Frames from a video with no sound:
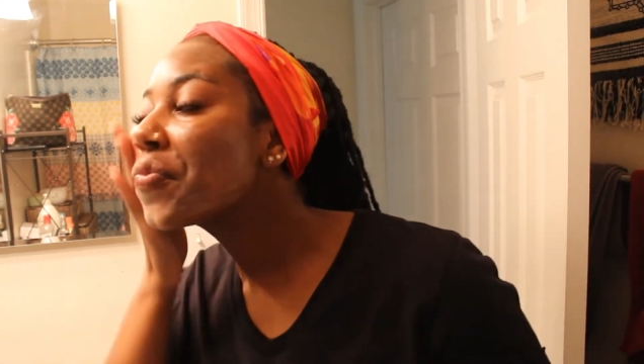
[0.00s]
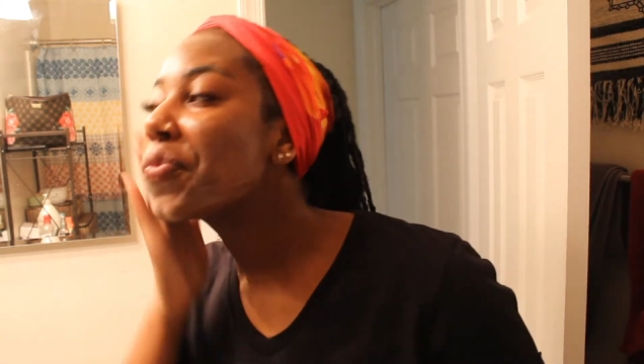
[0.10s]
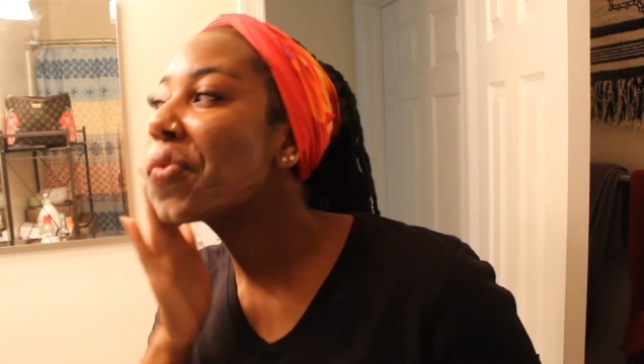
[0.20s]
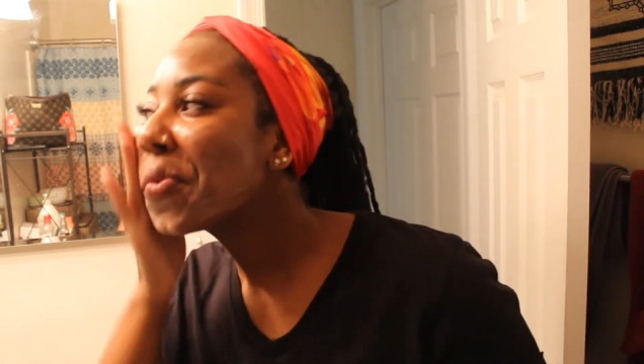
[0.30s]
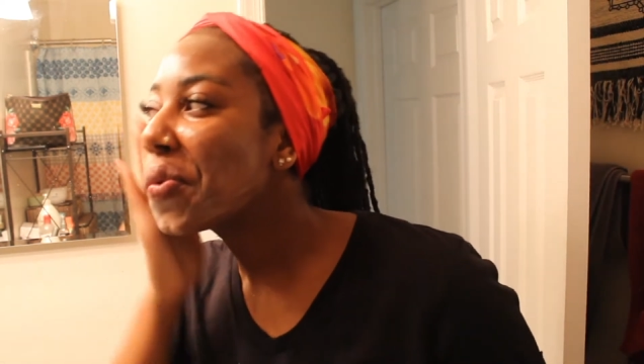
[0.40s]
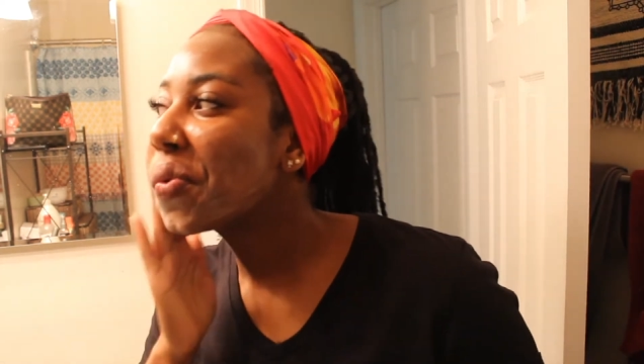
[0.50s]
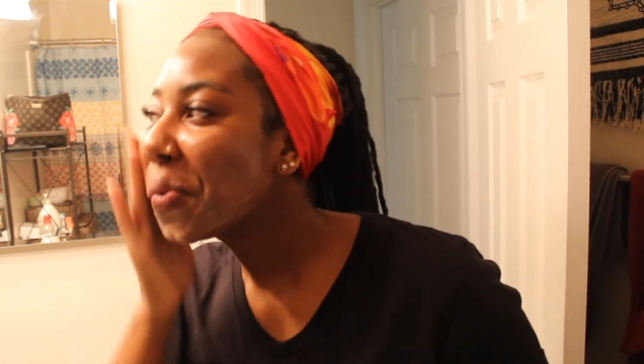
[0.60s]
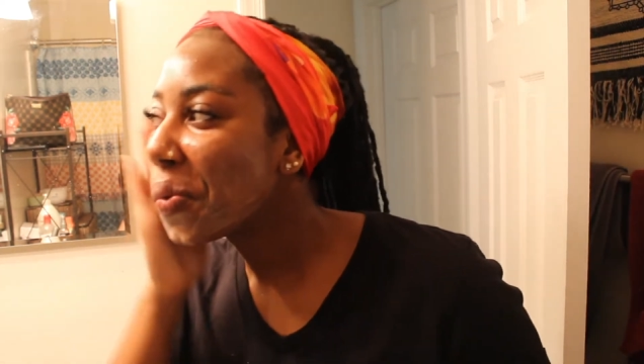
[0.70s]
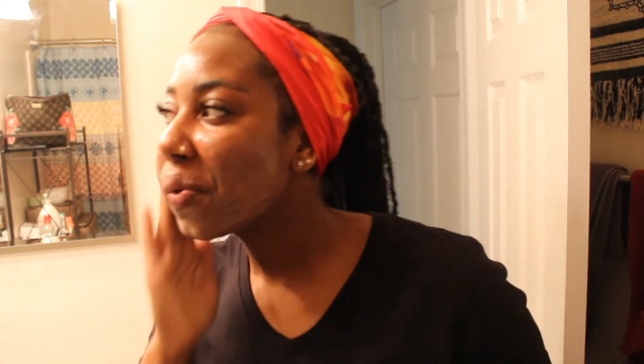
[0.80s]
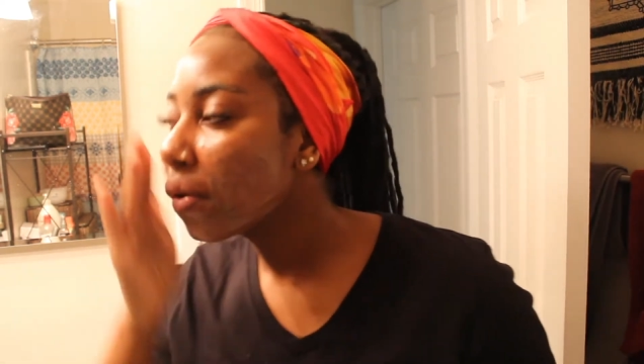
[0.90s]
to the
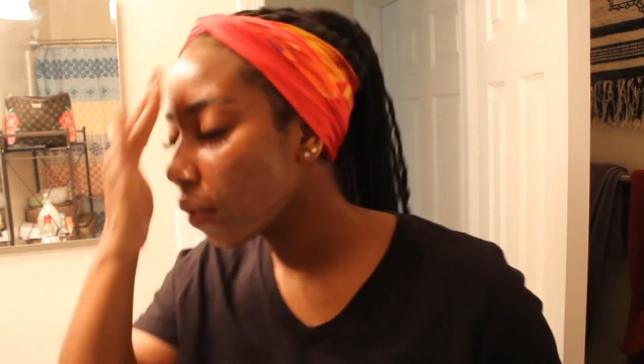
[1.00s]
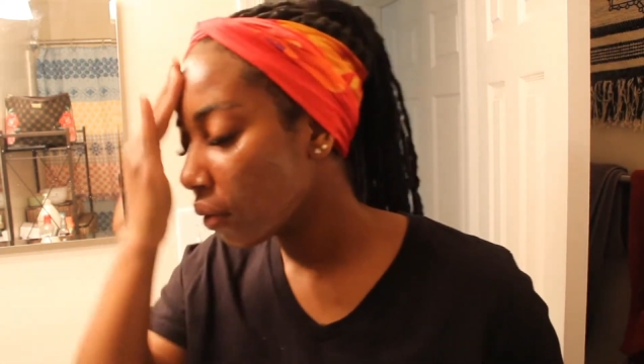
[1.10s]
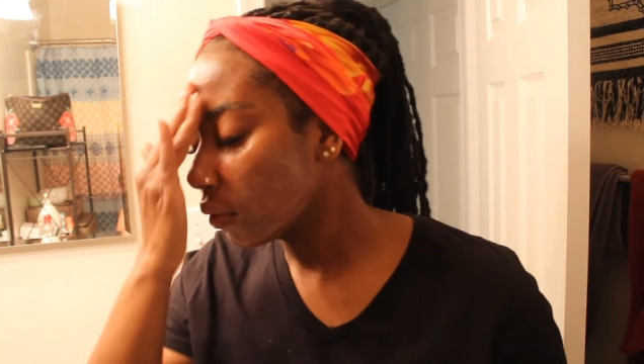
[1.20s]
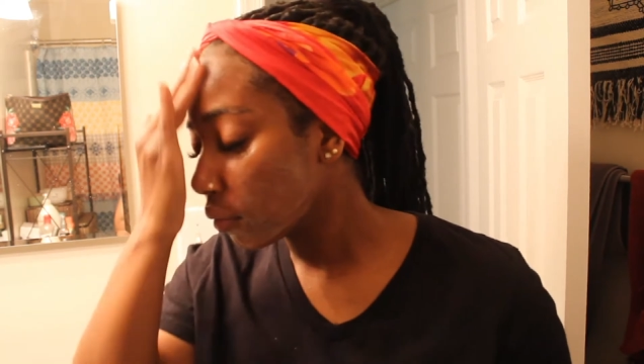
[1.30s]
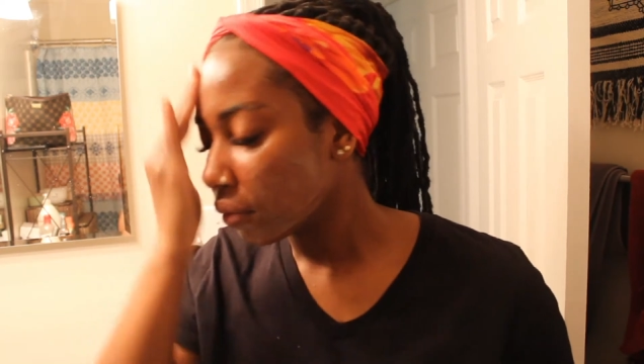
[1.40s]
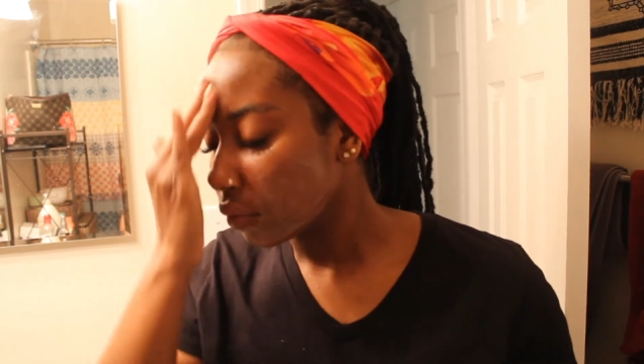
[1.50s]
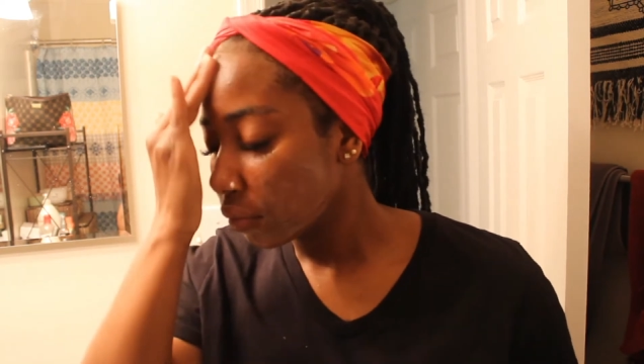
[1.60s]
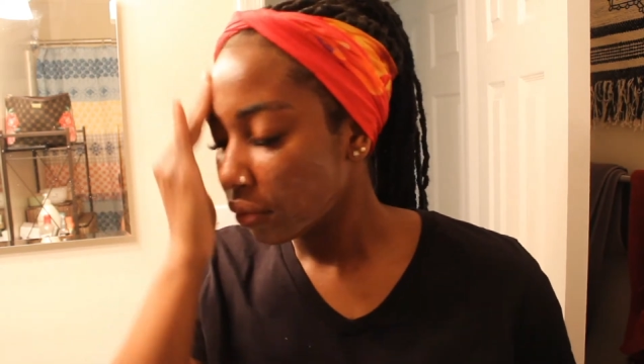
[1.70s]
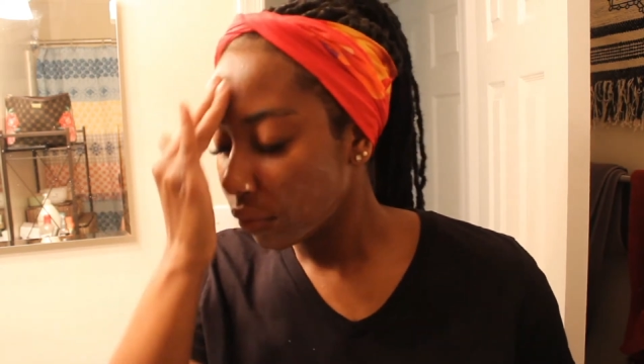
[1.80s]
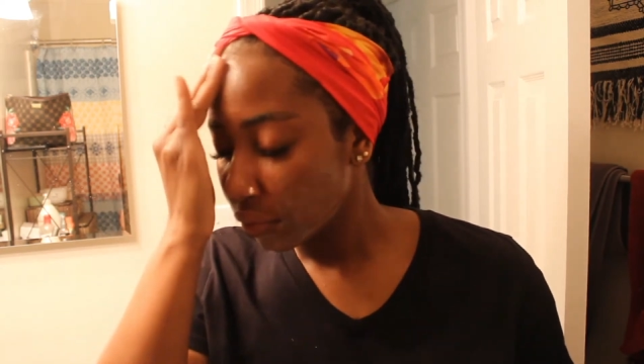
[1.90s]
Pharmacy
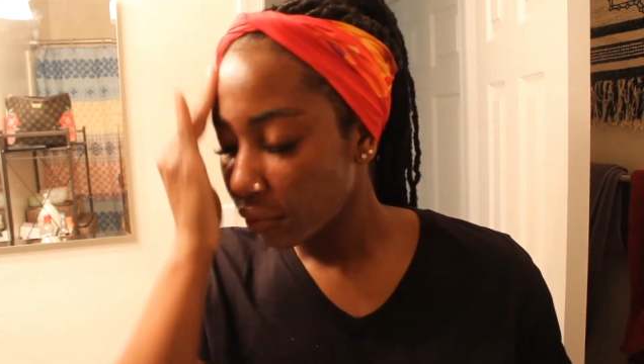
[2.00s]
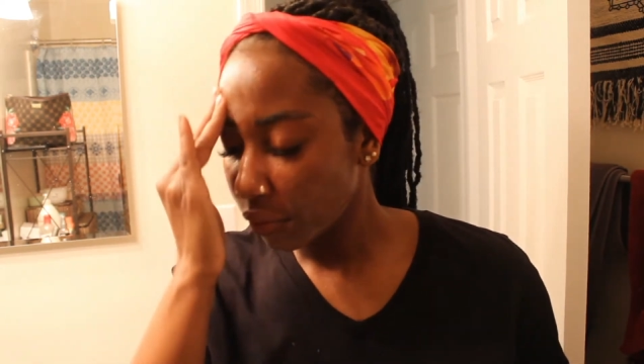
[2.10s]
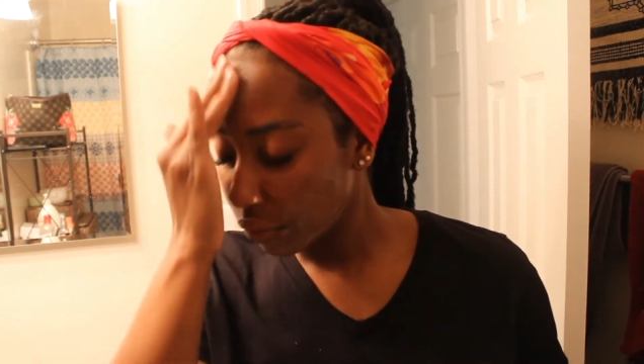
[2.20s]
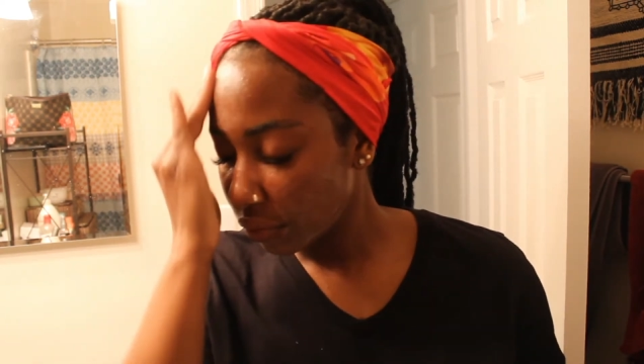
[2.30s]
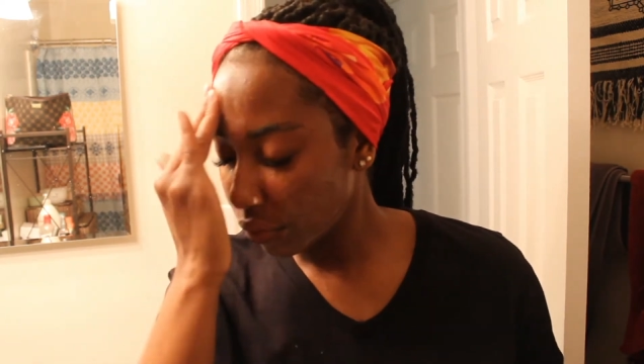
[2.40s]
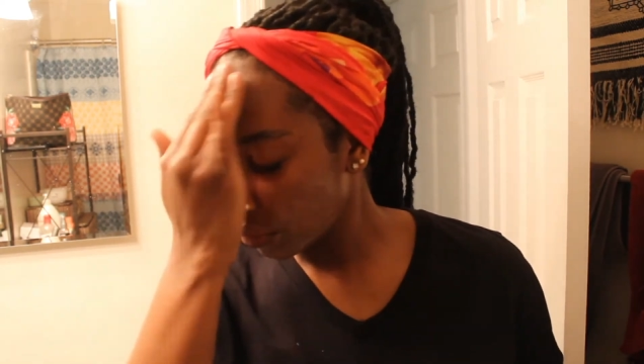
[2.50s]
Honey Mask.